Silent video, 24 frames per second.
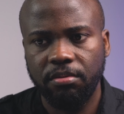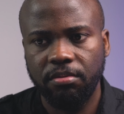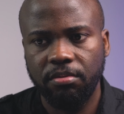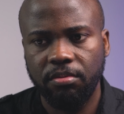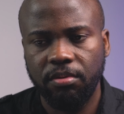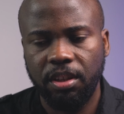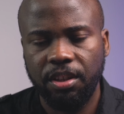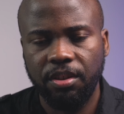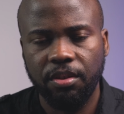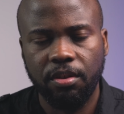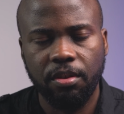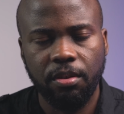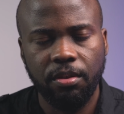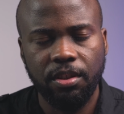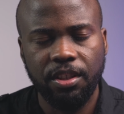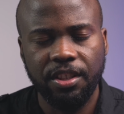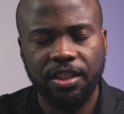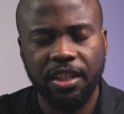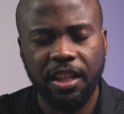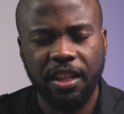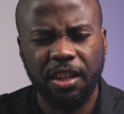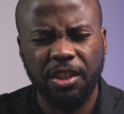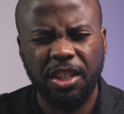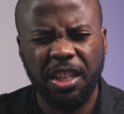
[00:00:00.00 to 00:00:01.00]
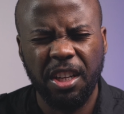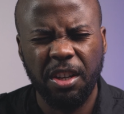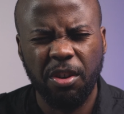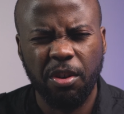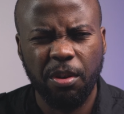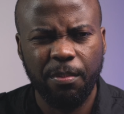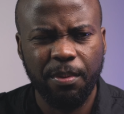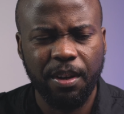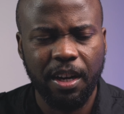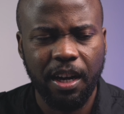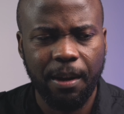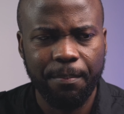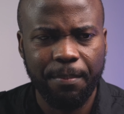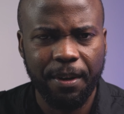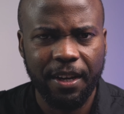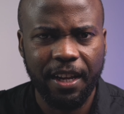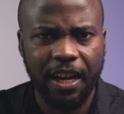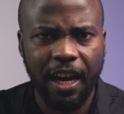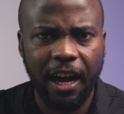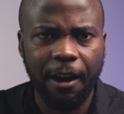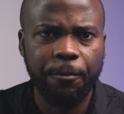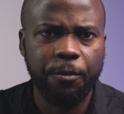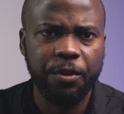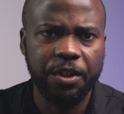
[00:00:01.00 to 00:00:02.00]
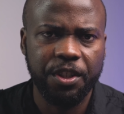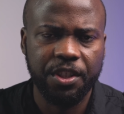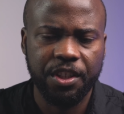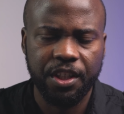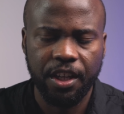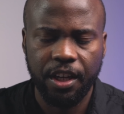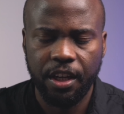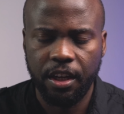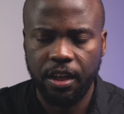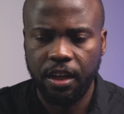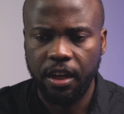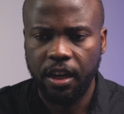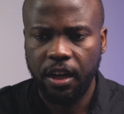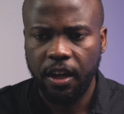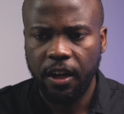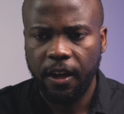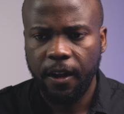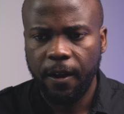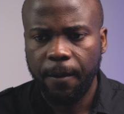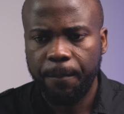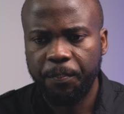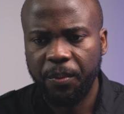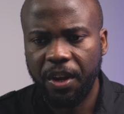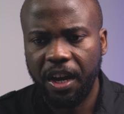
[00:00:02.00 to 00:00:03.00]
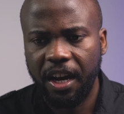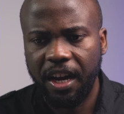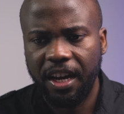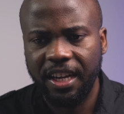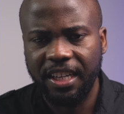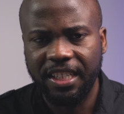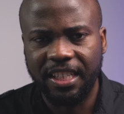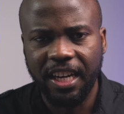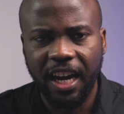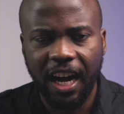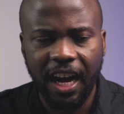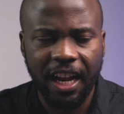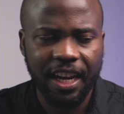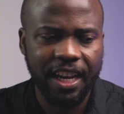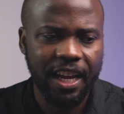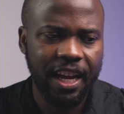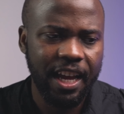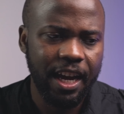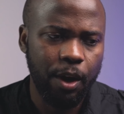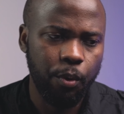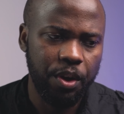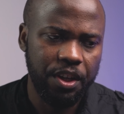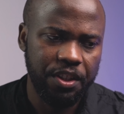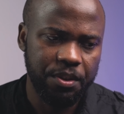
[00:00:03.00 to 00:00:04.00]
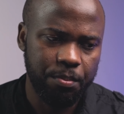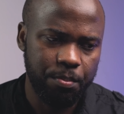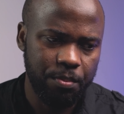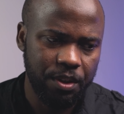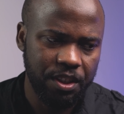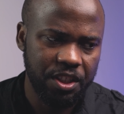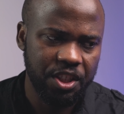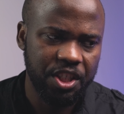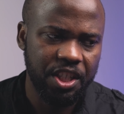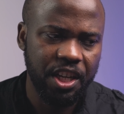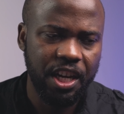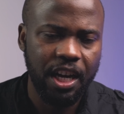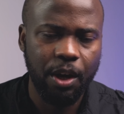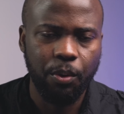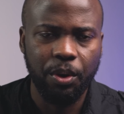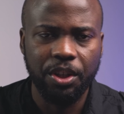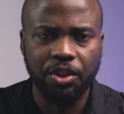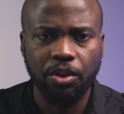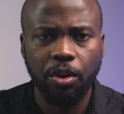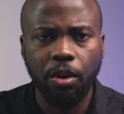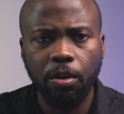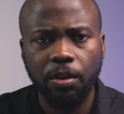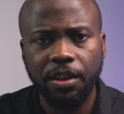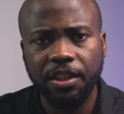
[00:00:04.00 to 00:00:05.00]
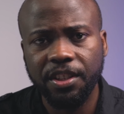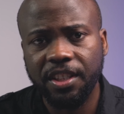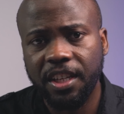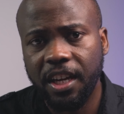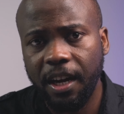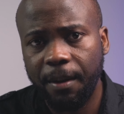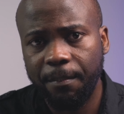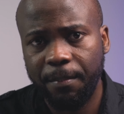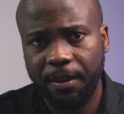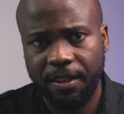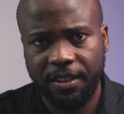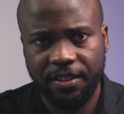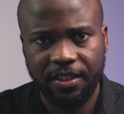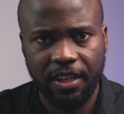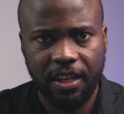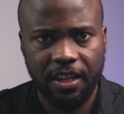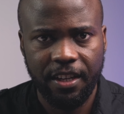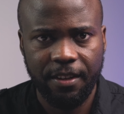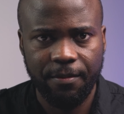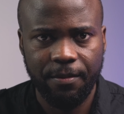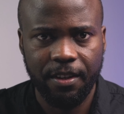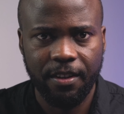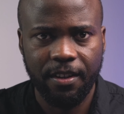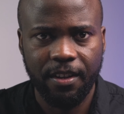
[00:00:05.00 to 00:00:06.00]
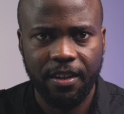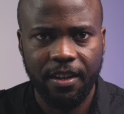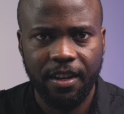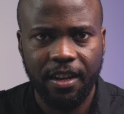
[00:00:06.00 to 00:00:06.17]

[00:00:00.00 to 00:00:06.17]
what do you call this other telecom company? Africell, Etihad Airways, British Airways. All these companies are leaving.